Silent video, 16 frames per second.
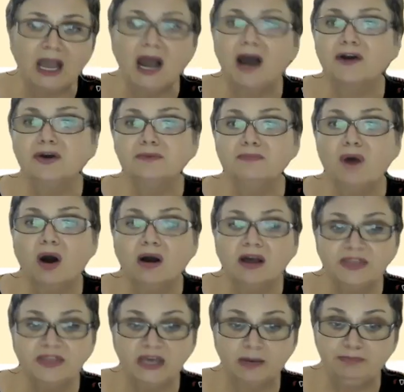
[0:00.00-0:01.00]
are
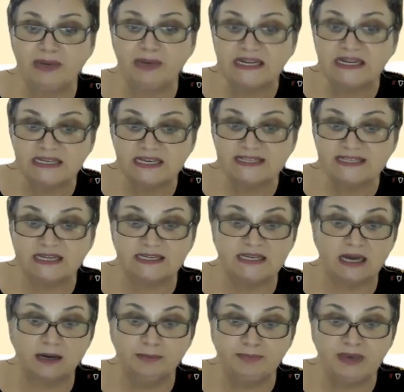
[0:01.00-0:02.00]
among the abilities that
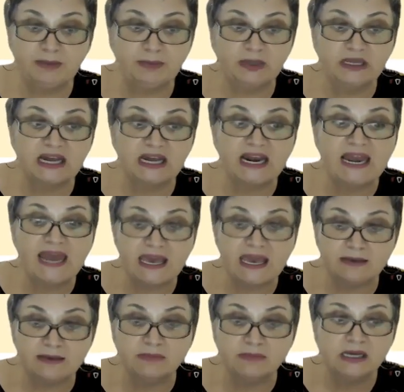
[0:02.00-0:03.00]
young people claim